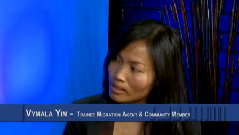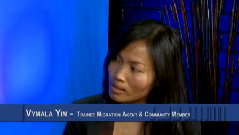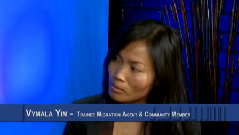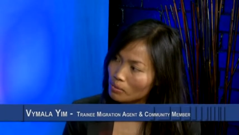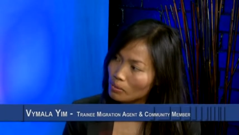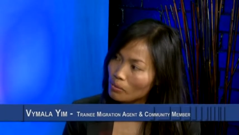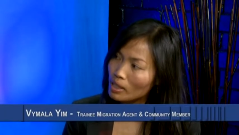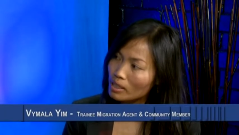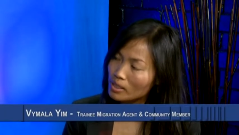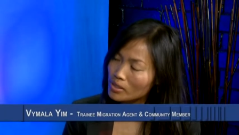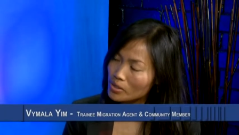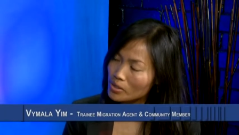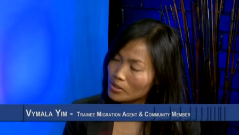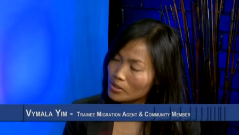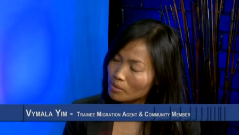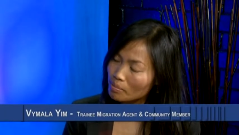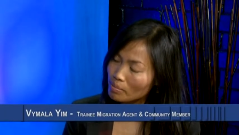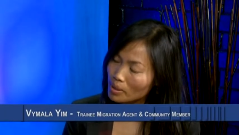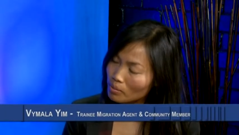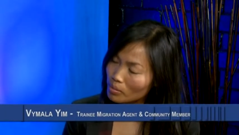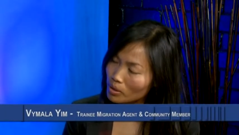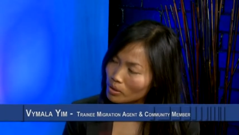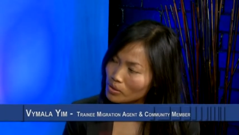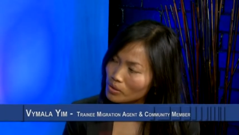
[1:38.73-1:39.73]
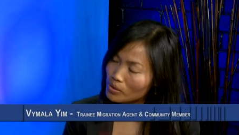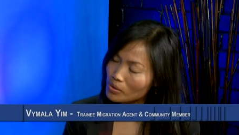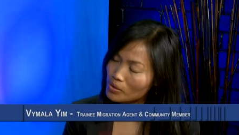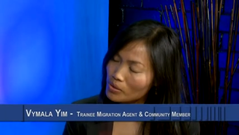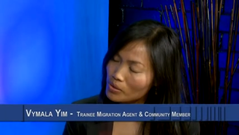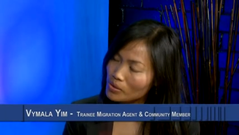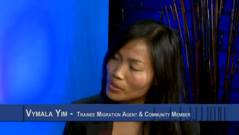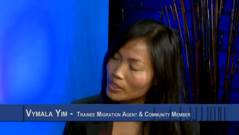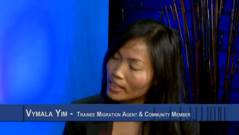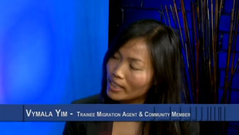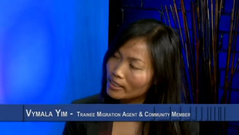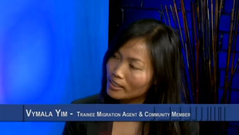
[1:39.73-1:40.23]
what should people do
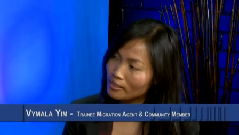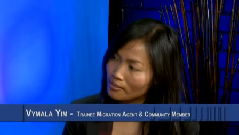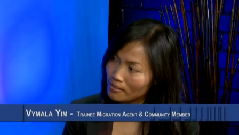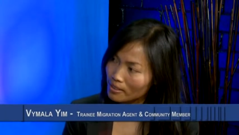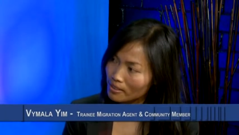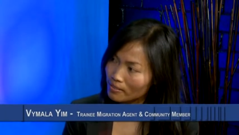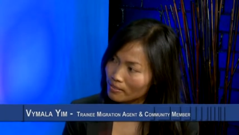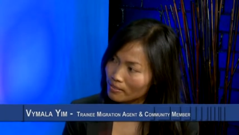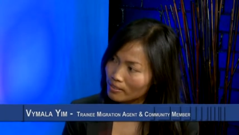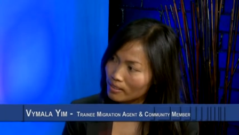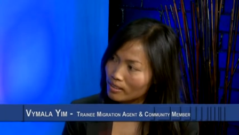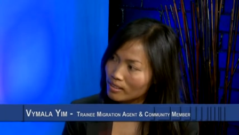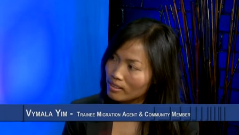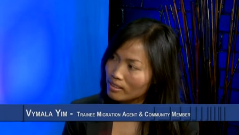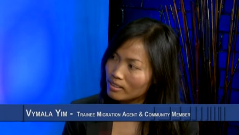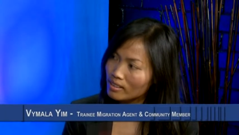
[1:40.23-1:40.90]
to get a waiver?